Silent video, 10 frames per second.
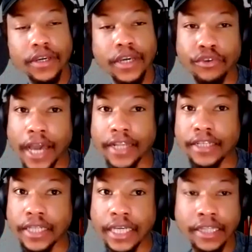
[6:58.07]
and you got to
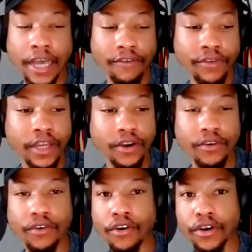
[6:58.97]
delete that
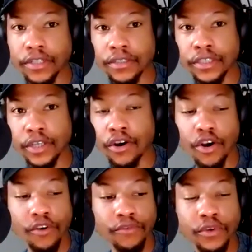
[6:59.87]
video or song
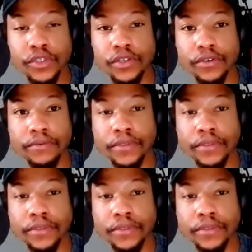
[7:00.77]
off YouTube.